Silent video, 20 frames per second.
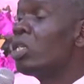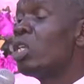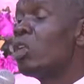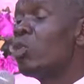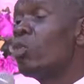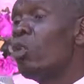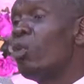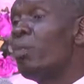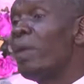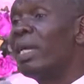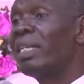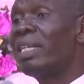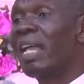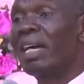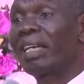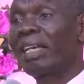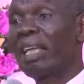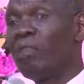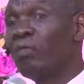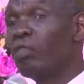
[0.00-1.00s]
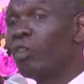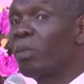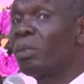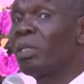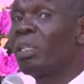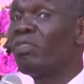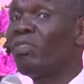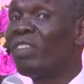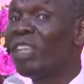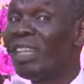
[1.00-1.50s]
The woman that came
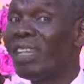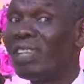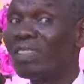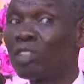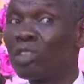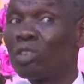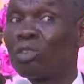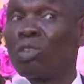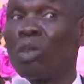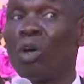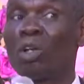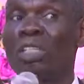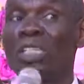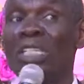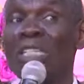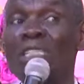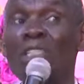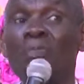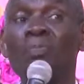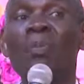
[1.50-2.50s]
from the village taught this